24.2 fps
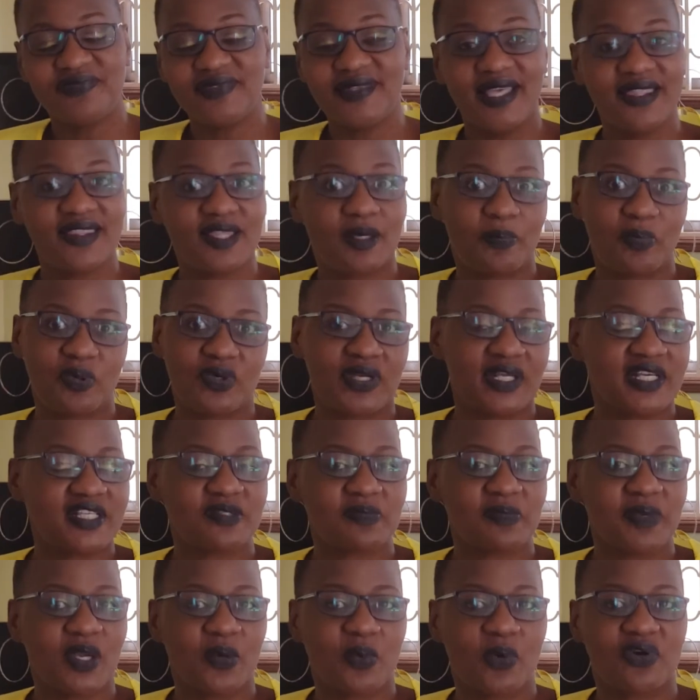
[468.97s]
the border is
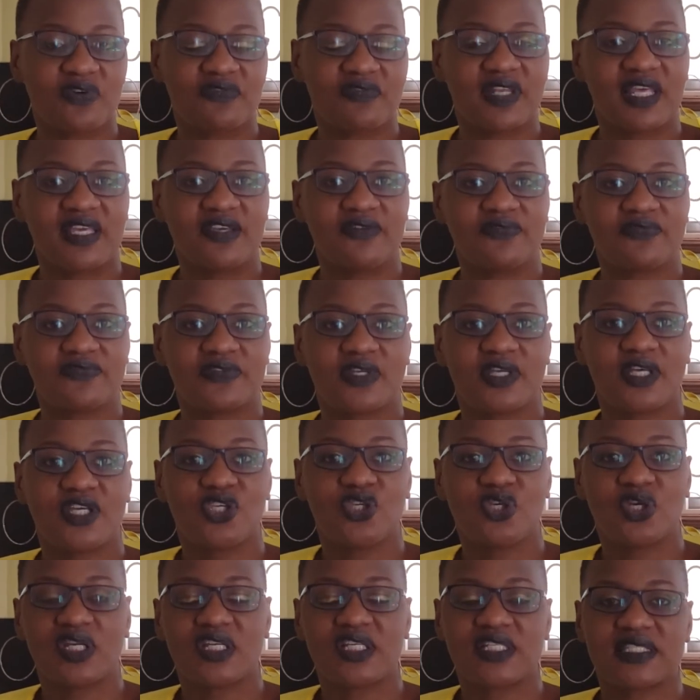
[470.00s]
my way of life.
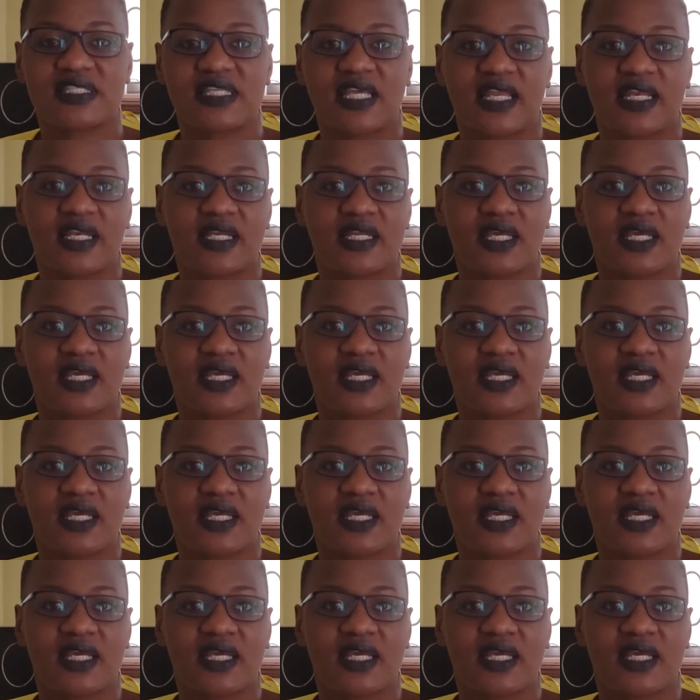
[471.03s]
You understand?